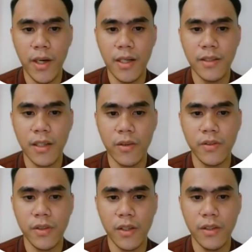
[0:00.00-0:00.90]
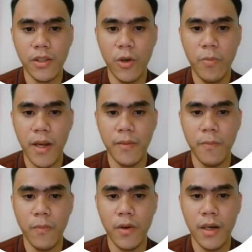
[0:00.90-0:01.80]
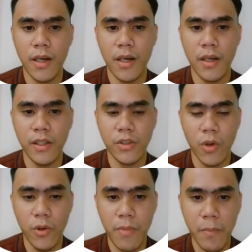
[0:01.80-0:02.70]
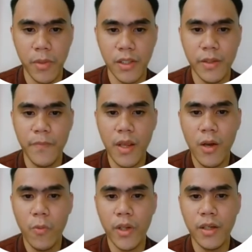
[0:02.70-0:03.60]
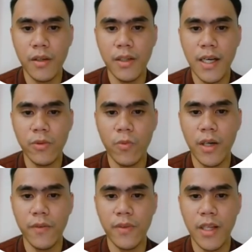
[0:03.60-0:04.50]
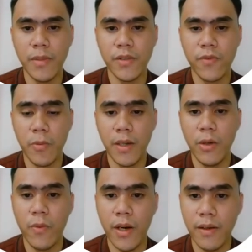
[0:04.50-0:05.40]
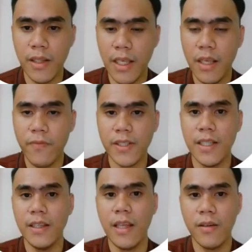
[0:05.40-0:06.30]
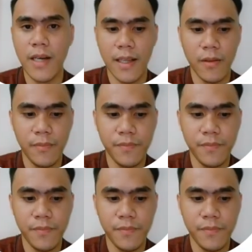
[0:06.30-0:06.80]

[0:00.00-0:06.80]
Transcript: awareness across its own members, whether or not one of them is formally wearing the facilitator hat.